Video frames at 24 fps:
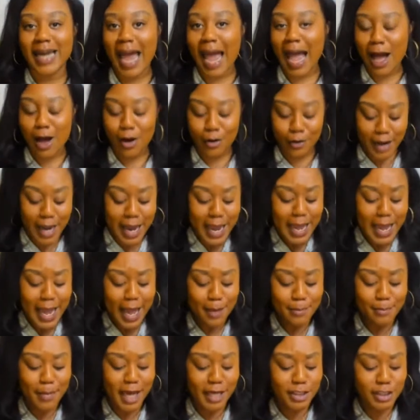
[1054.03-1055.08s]
down.
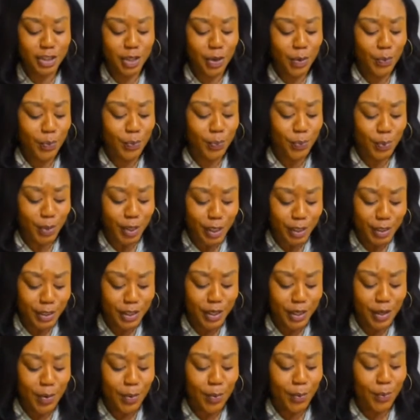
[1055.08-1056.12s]
It makes it
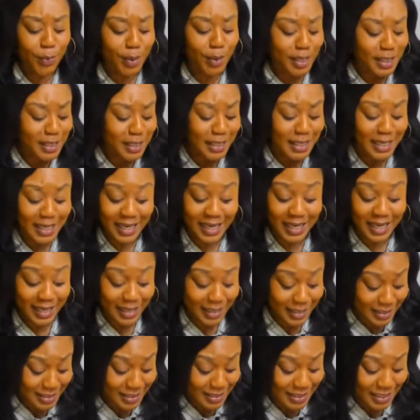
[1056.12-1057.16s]
really, really
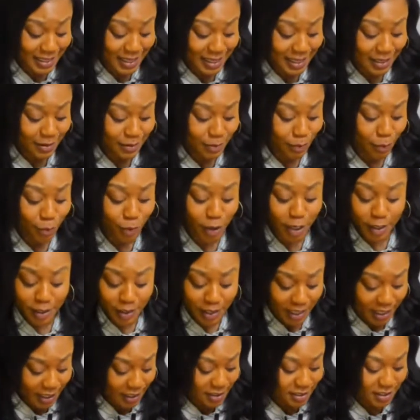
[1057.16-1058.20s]
easy, really
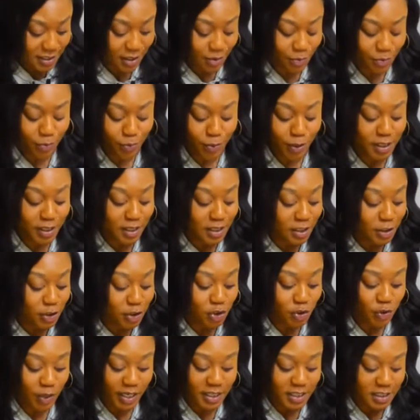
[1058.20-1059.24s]
easy, really
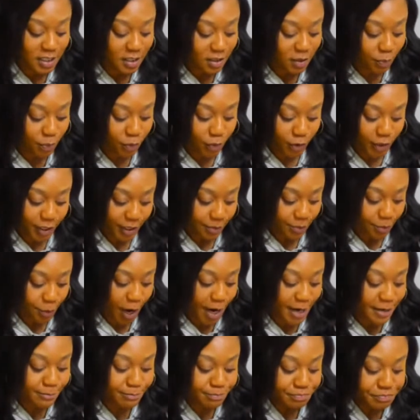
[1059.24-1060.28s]
straight to the point,
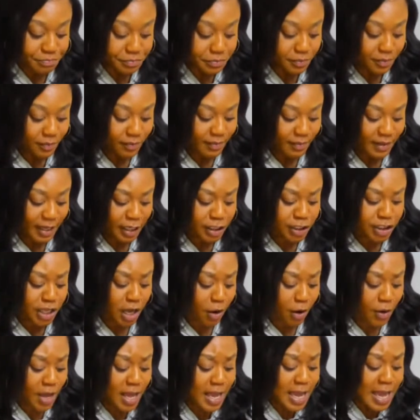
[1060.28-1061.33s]
right?
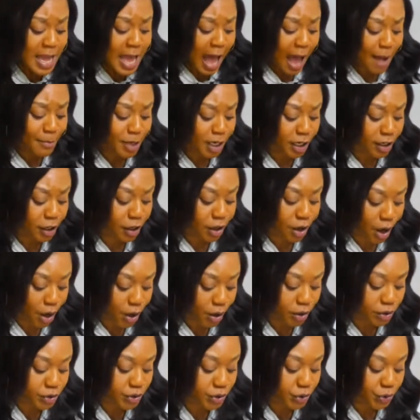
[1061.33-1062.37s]
So I'm gonna
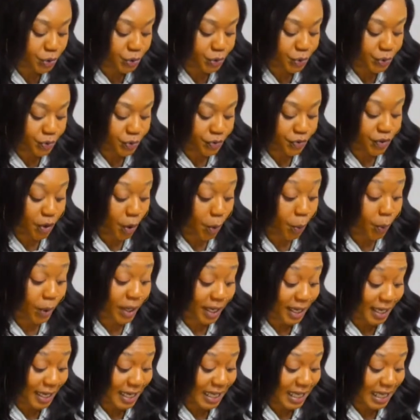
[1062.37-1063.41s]
go to the
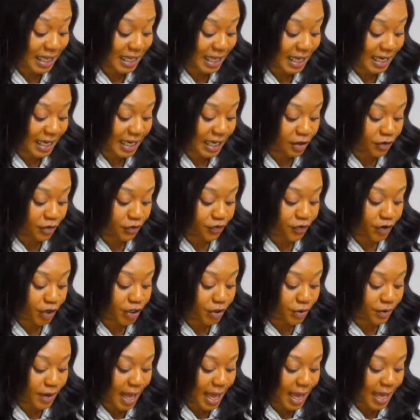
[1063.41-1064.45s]
wig again for
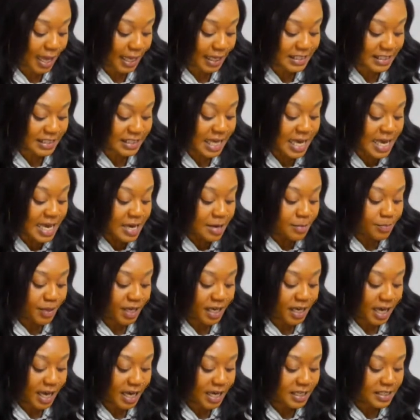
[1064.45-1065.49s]
you guys,
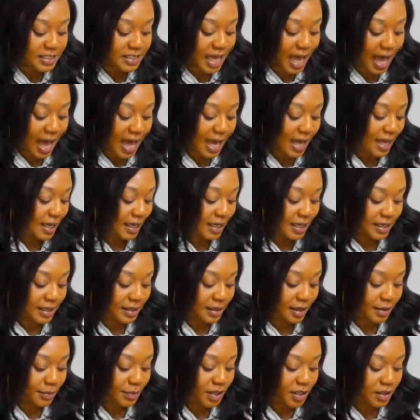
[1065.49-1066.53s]
because I
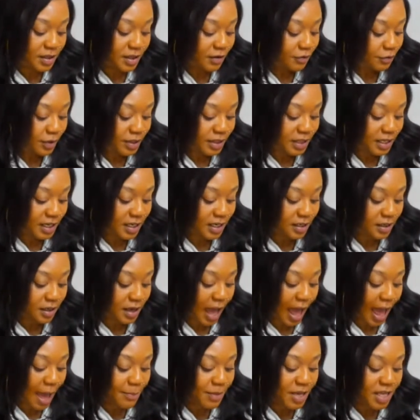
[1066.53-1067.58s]
am in love with it.
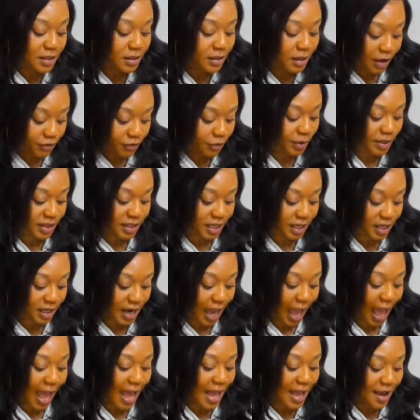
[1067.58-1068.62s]
I
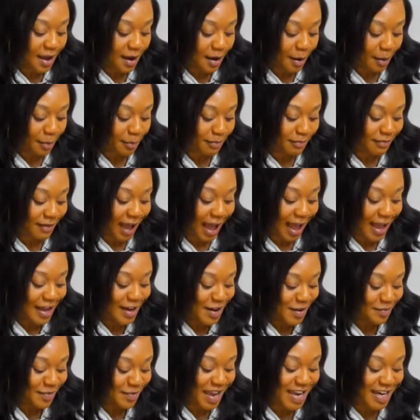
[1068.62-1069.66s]
am,
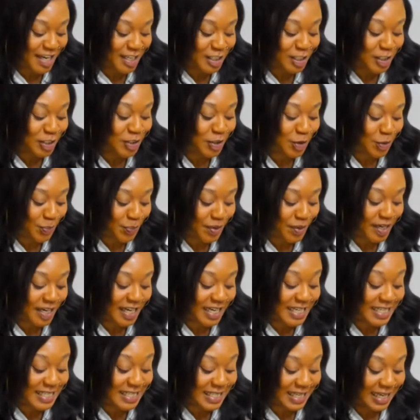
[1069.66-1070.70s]
and it's super
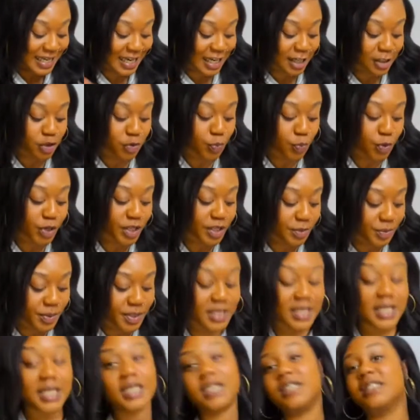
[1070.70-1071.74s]
easy. It's really,
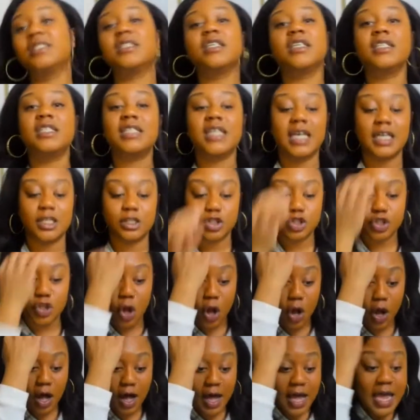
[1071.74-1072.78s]
really easy to
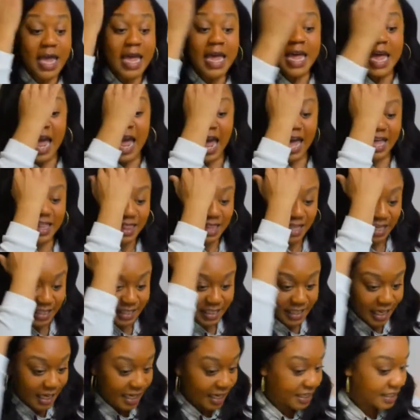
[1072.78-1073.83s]
install, and this
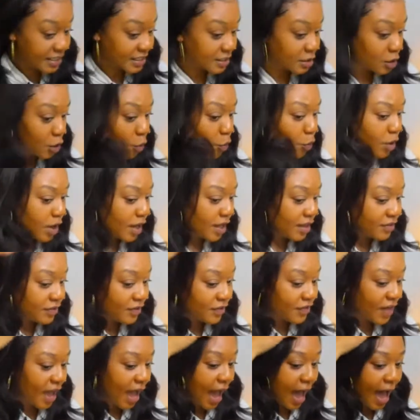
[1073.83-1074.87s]
is the one
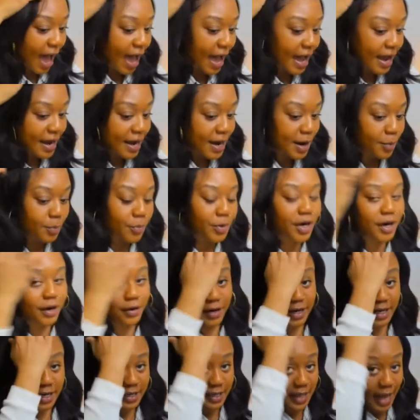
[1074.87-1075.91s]
that I am
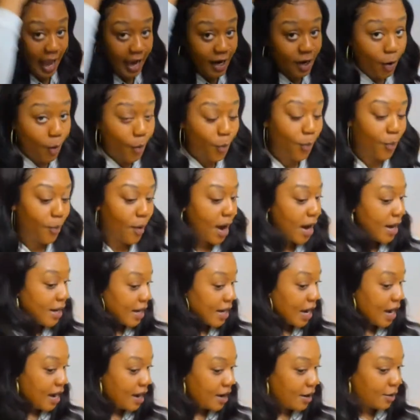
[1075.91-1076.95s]
wearing, like, right
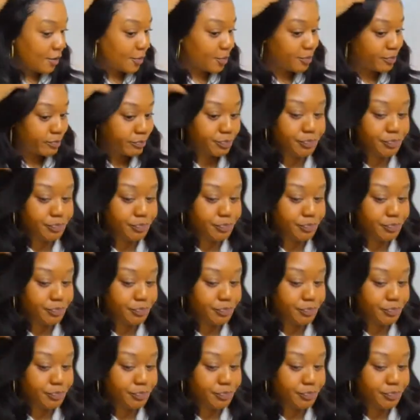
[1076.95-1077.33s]
now.